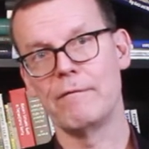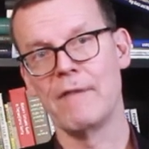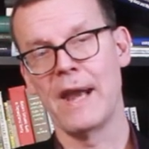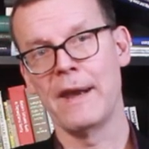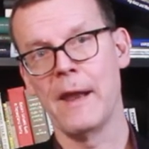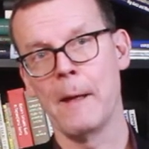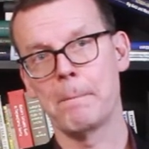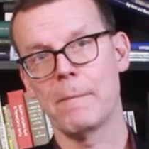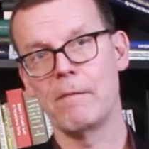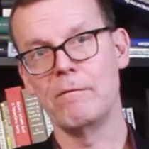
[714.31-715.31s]
than
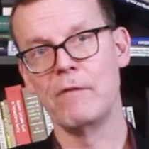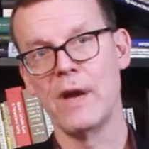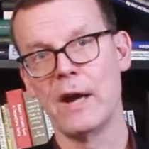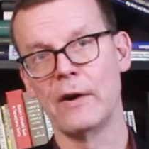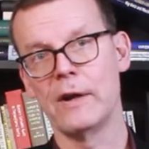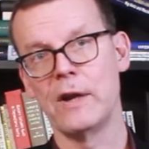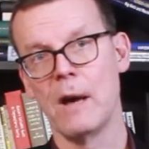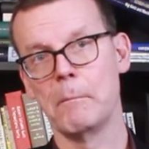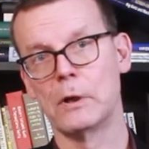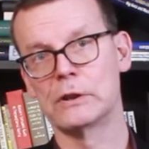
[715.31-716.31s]
their
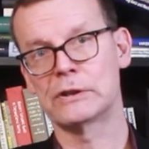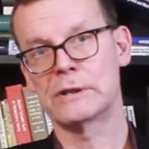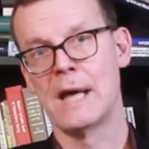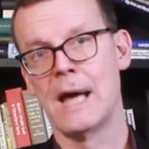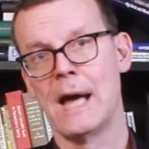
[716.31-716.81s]
numbers